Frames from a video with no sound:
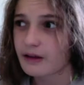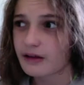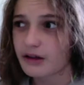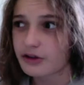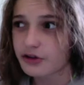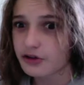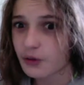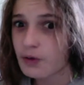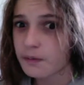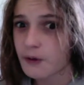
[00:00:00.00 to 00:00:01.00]
It's
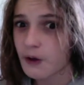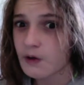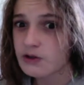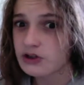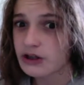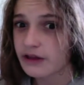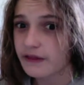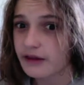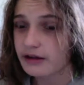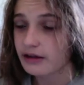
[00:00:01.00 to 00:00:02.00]
so up close
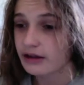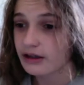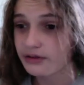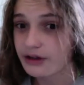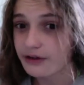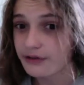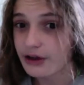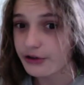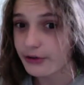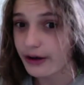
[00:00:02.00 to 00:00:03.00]
that even if I
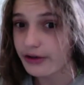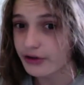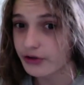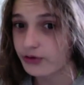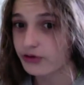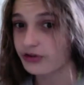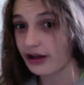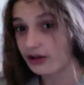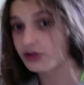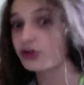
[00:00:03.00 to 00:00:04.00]
tried to use a
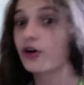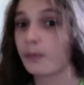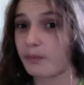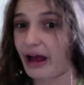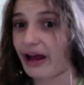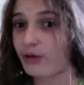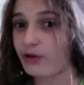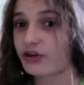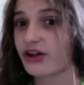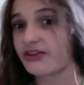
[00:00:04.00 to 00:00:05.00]
telescope
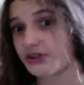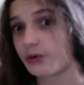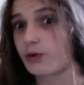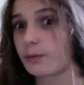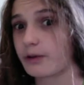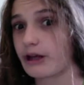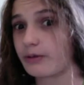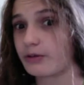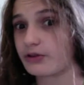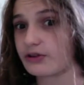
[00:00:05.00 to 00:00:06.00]
backwards, I still wouldn't be
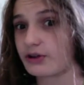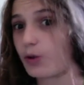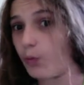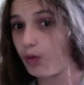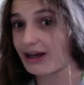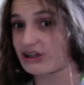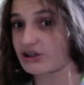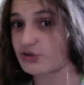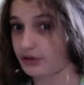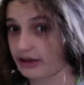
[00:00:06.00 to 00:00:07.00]
able to see the whole white
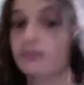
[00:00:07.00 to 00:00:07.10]
screen.